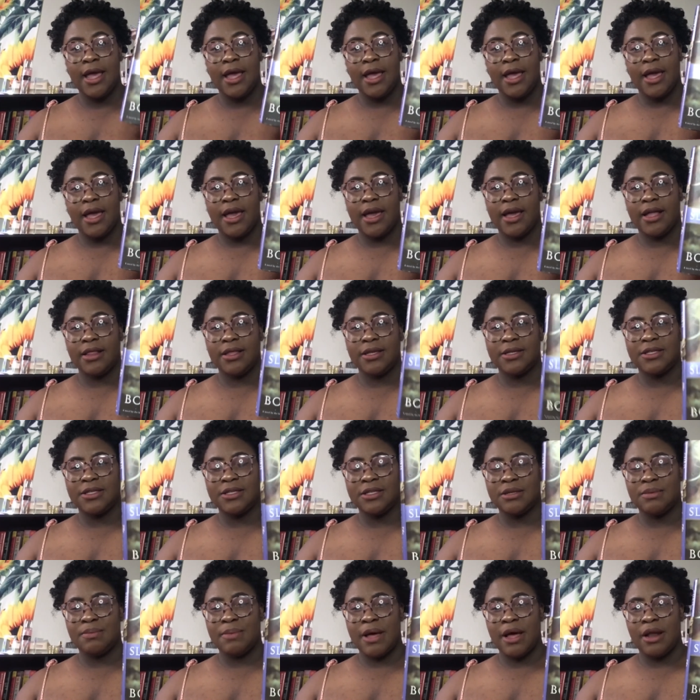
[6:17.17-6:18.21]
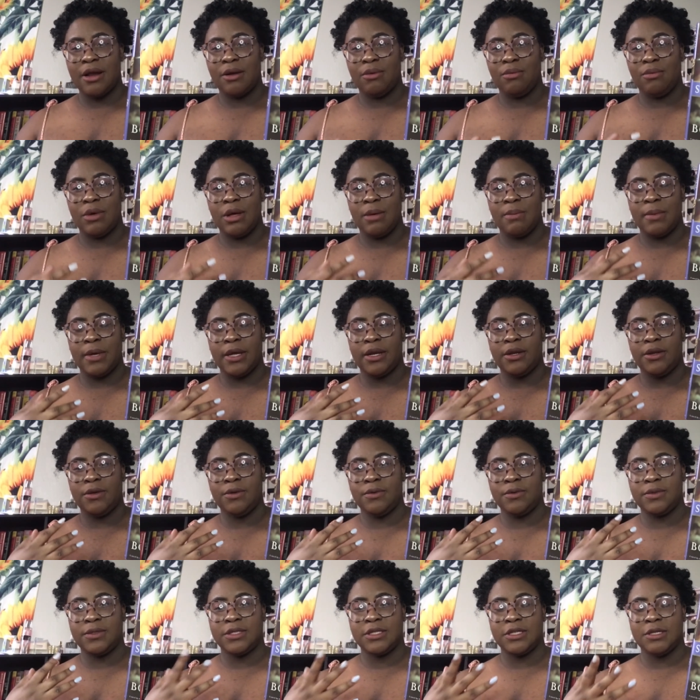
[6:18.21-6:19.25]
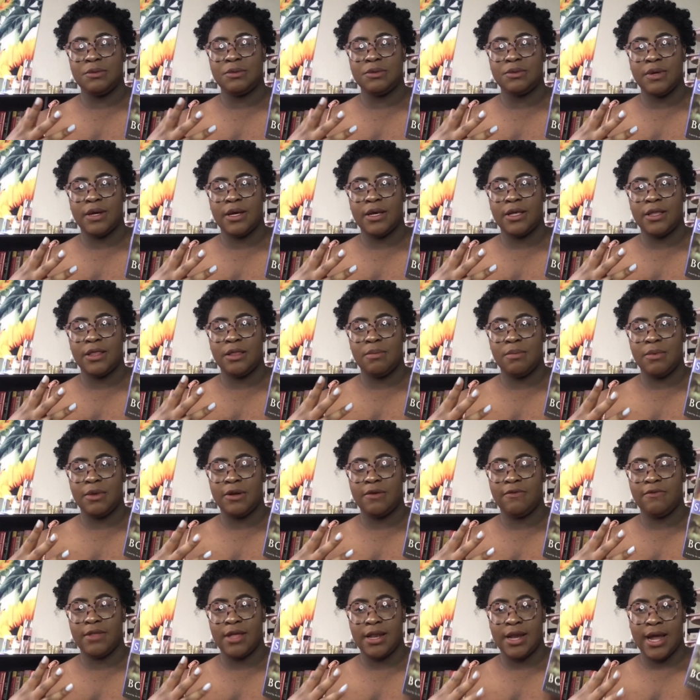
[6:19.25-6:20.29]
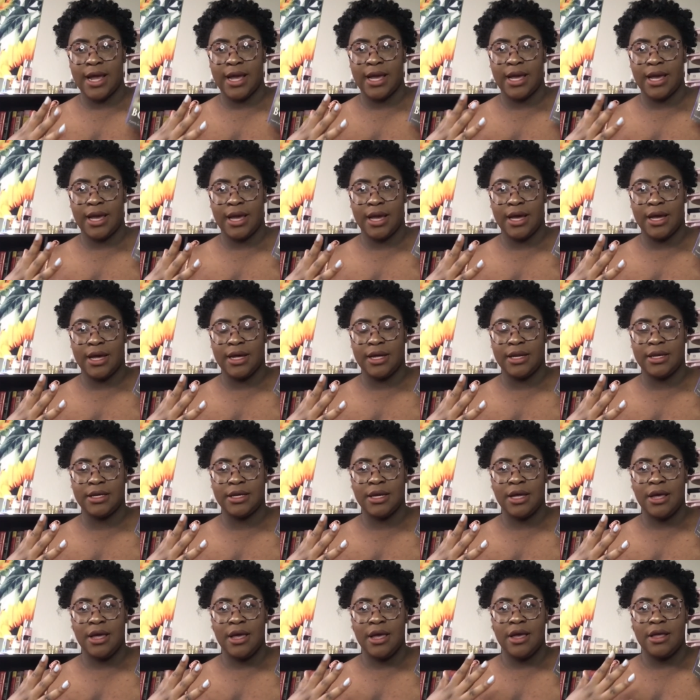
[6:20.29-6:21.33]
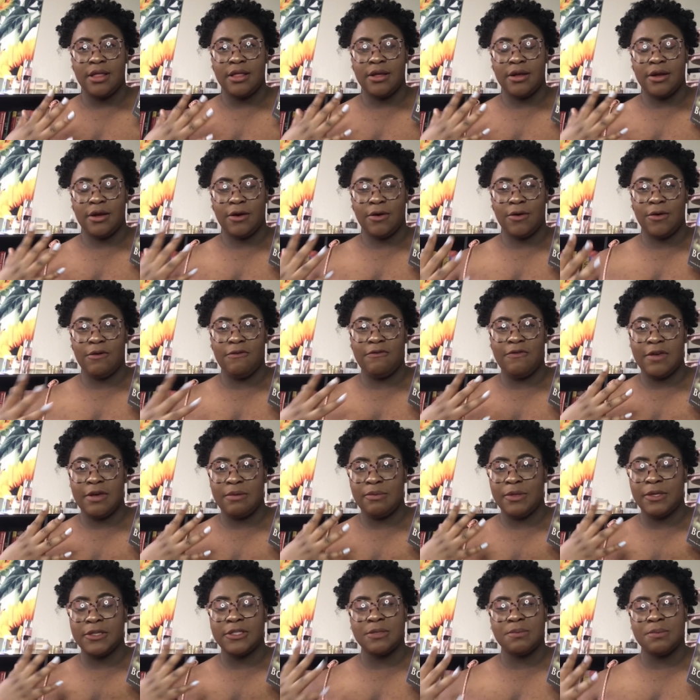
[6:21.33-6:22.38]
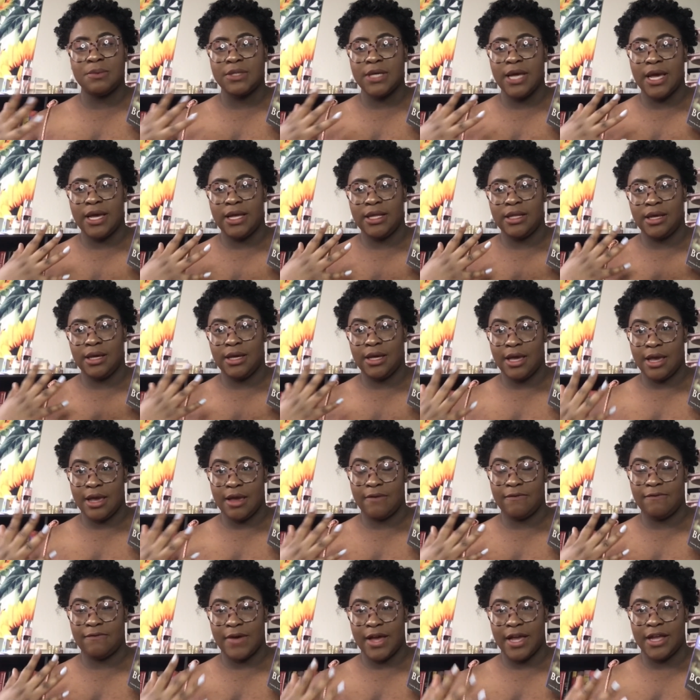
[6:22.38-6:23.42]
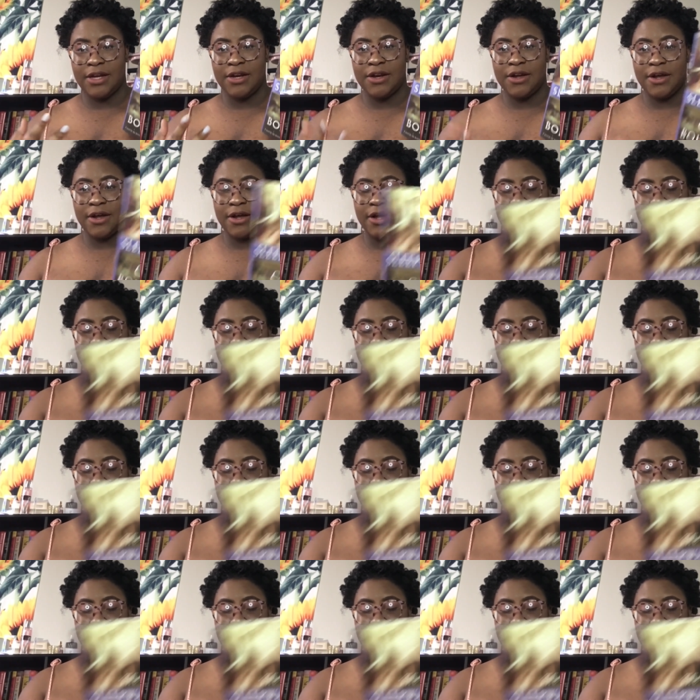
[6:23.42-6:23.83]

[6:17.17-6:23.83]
and this is about a woman who sleepwalks in the middle of the night and her whole family's upset and they can't find her.